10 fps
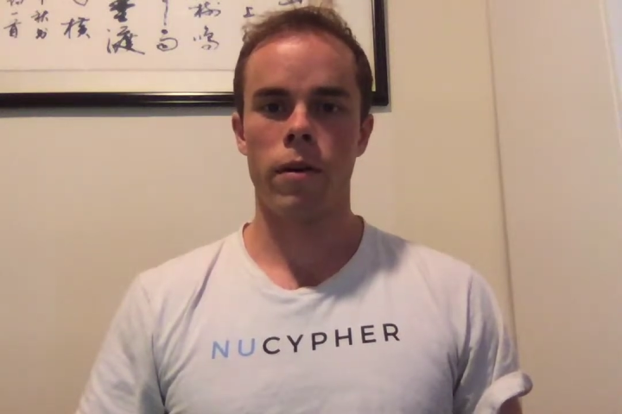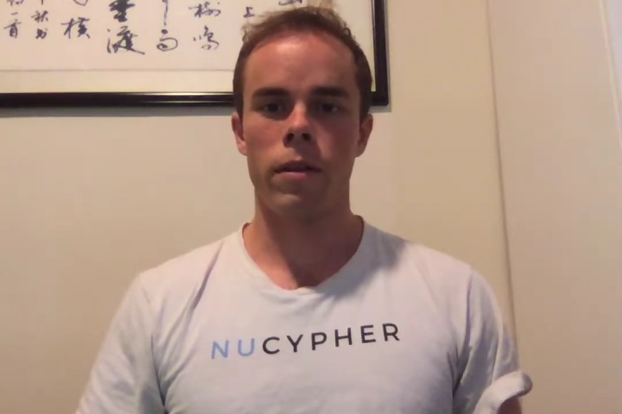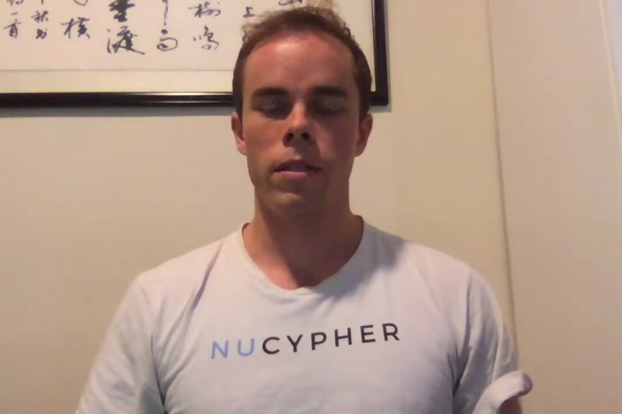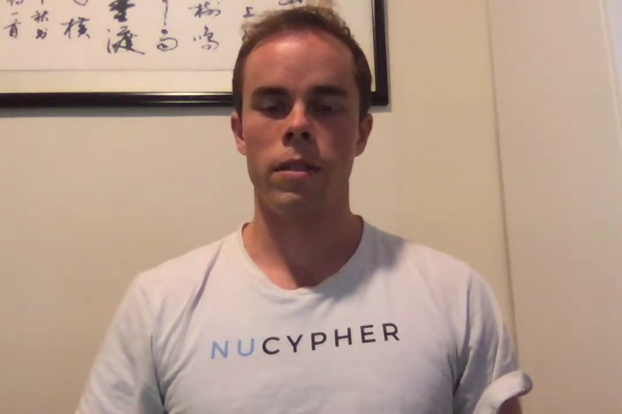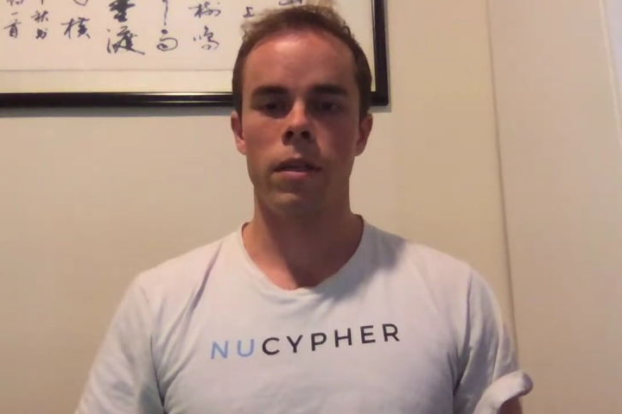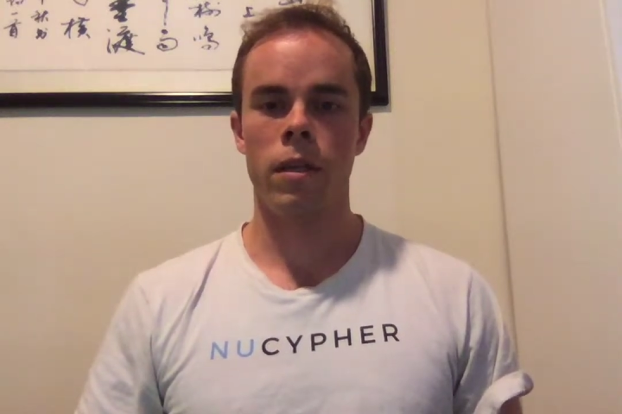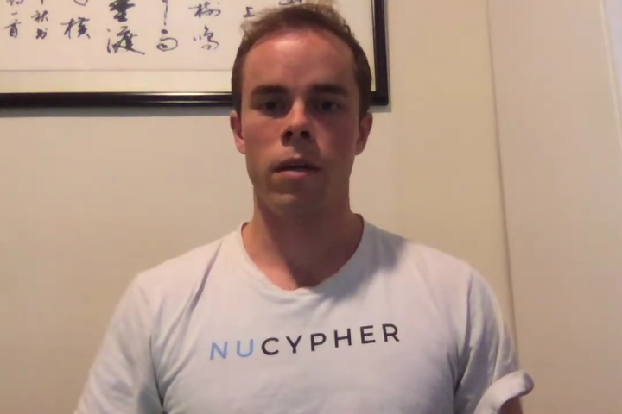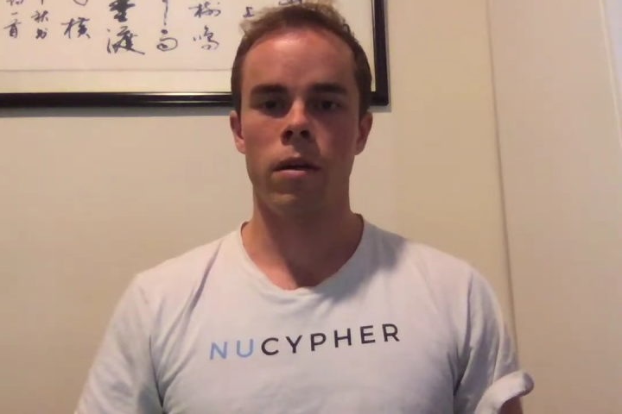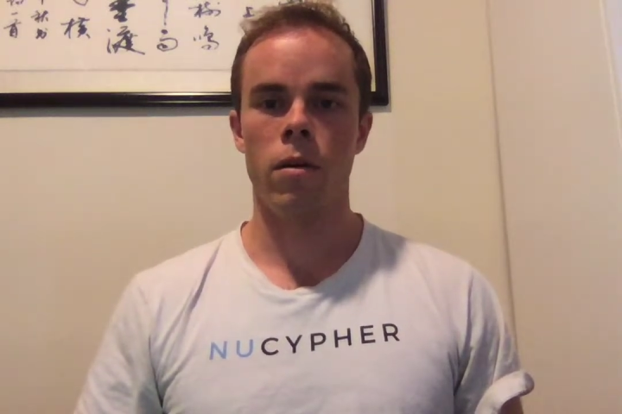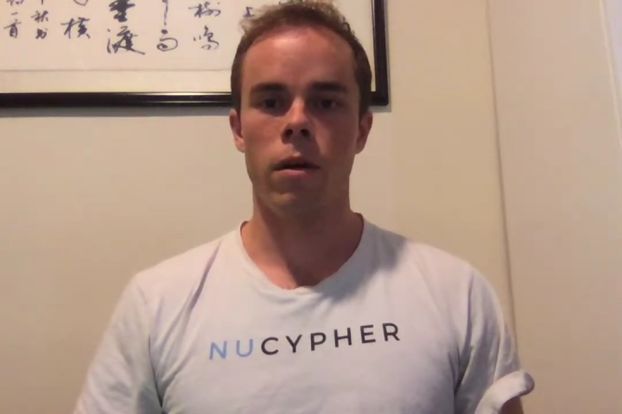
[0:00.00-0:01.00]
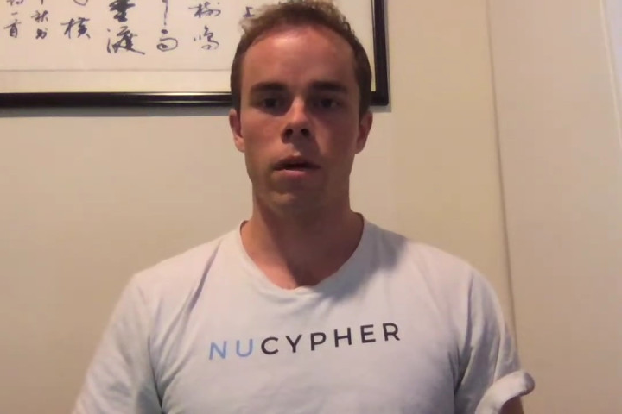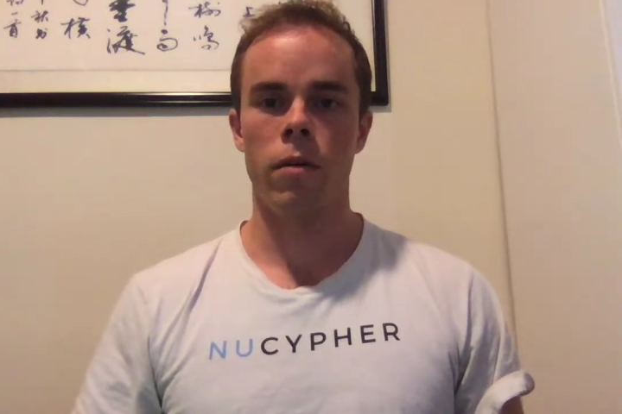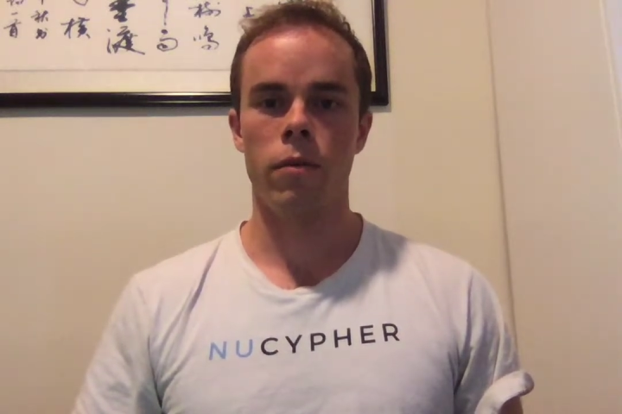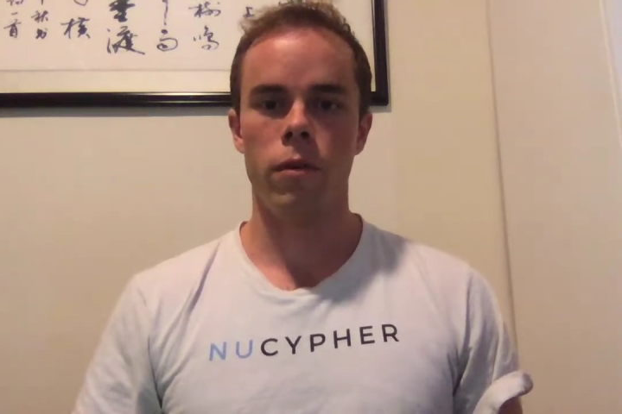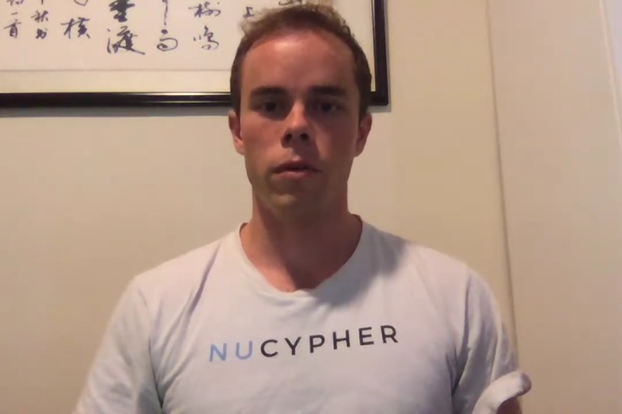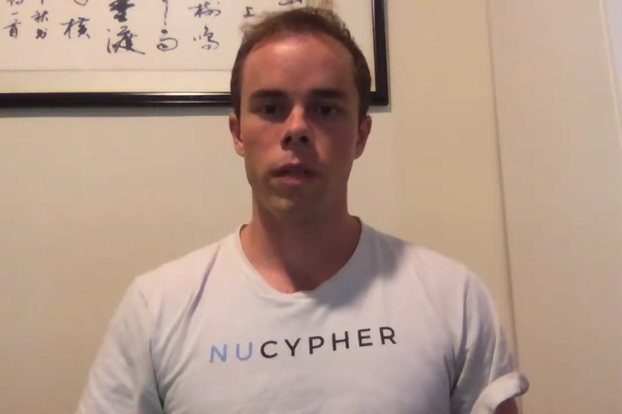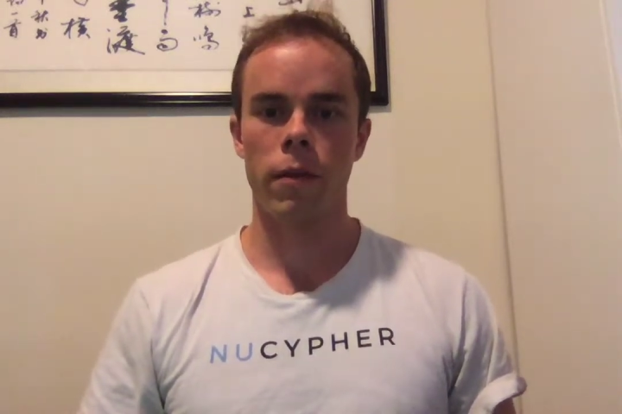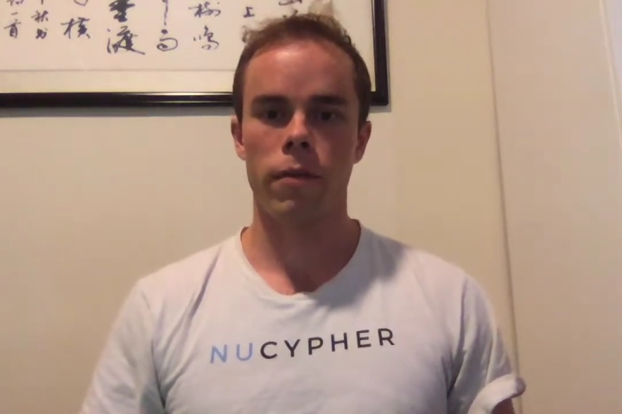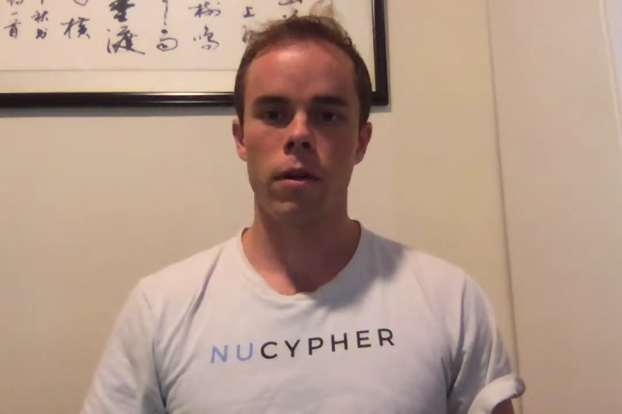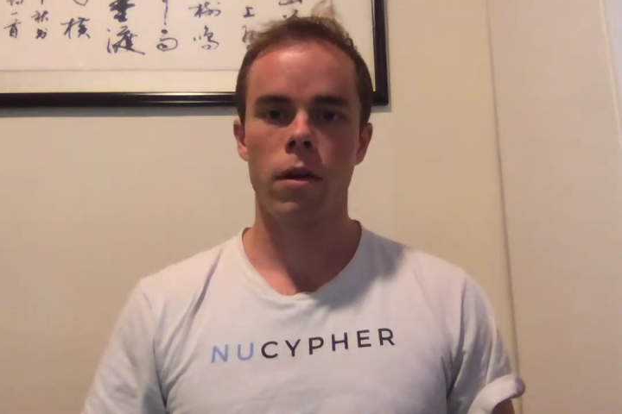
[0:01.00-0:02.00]
and CEO of
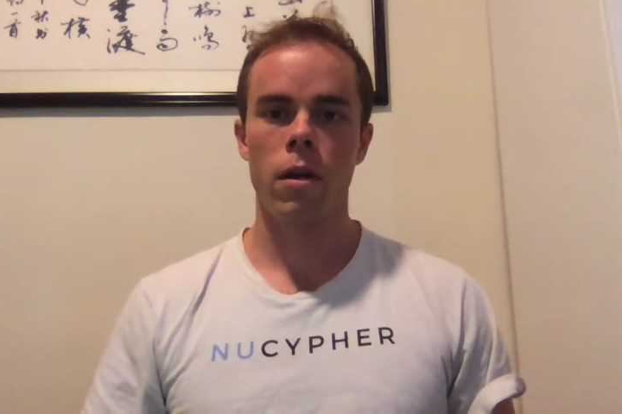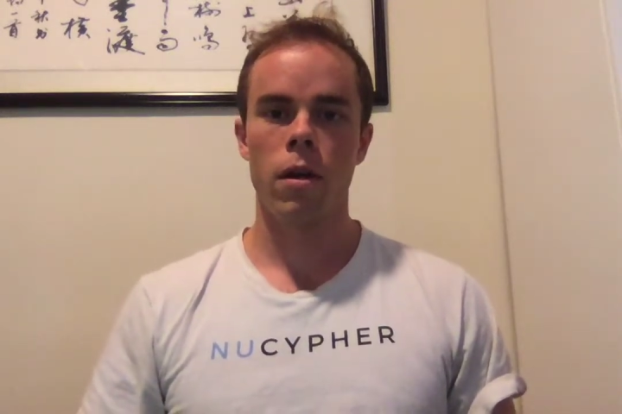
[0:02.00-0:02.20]
NuCypher.